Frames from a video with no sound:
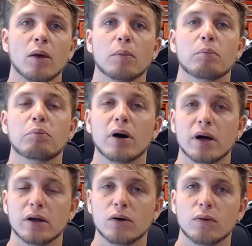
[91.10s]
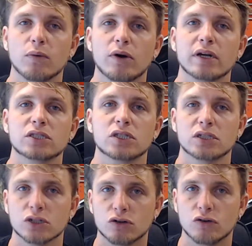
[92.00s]
But we're at such a
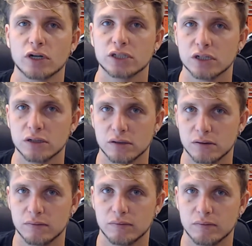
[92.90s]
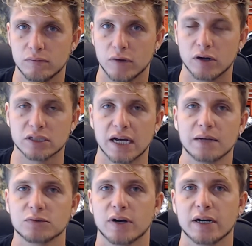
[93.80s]
crunch in our
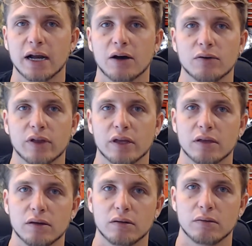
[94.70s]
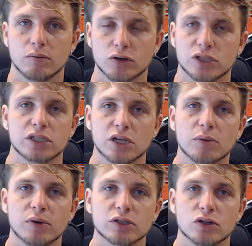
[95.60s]
times right now that most of these
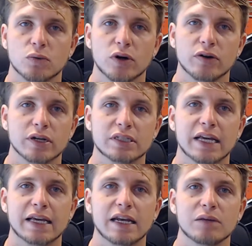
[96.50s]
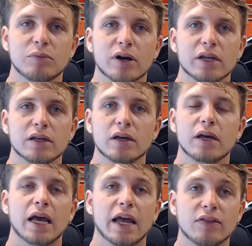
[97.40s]
companies are willing to take anybody,
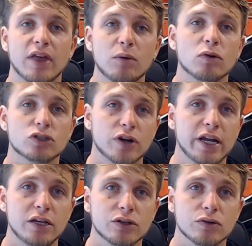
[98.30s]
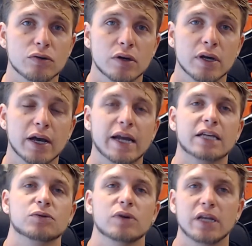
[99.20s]
and they will train you. And that's
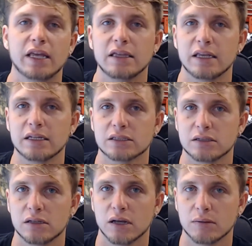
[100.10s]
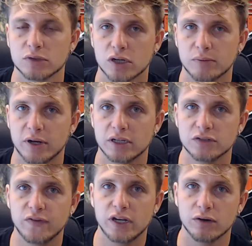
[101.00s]
one of the key things I'm talking about in this
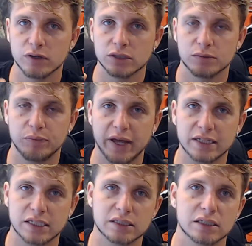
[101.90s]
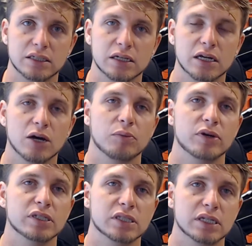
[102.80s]
video is pay attention to the
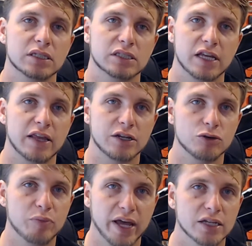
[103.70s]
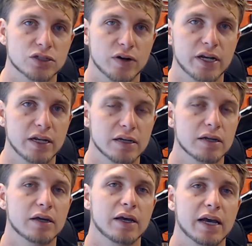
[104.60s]
companies that say they do paid training.
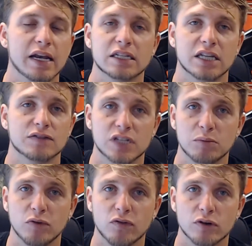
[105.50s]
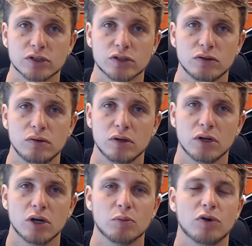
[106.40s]
And as I've said before too,
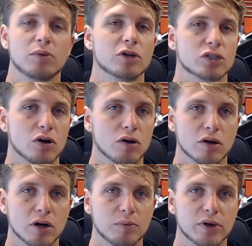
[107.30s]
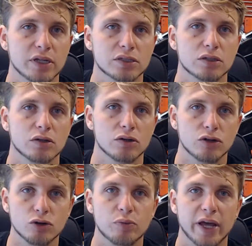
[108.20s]
pretty much all companies
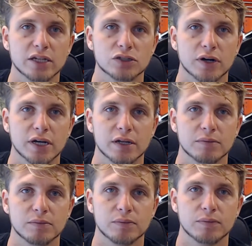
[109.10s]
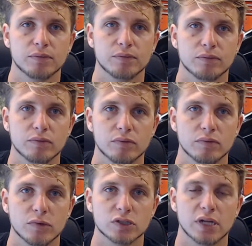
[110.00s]
do paid training.
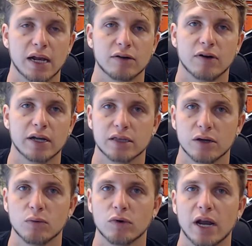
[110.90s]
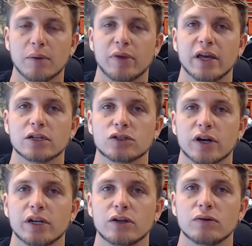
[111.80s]
There's not a lot that will not pay to
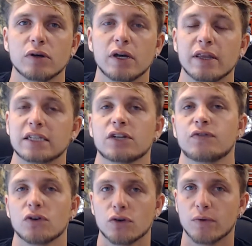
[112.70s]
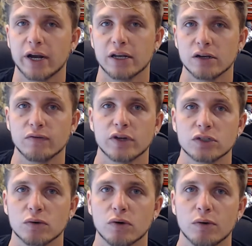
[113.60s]
train you. That's if you're the right
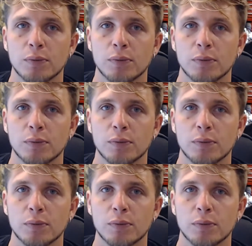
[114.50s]
individual.